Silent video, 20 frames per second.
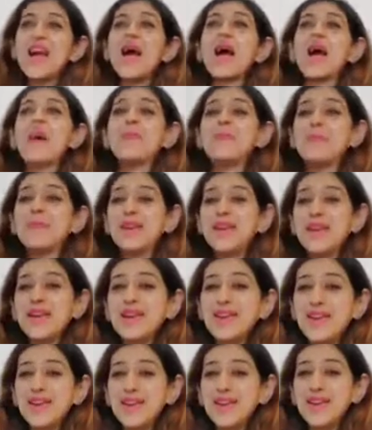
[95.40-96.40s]

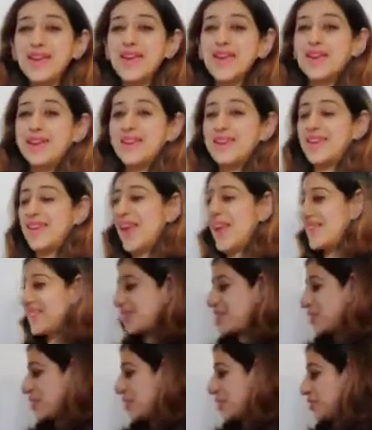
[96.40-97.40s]
happy. Yes,
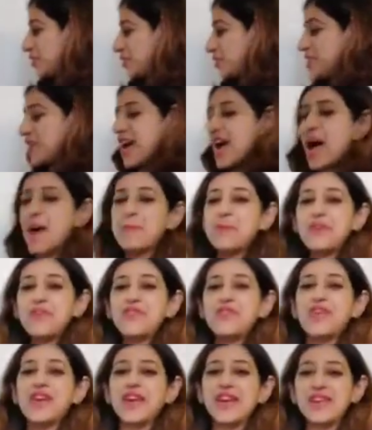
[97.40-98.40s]
so we choose the happy
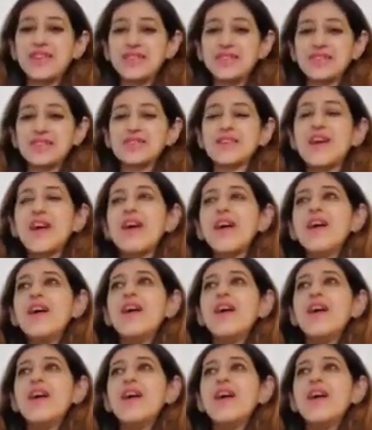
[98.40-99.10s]
face.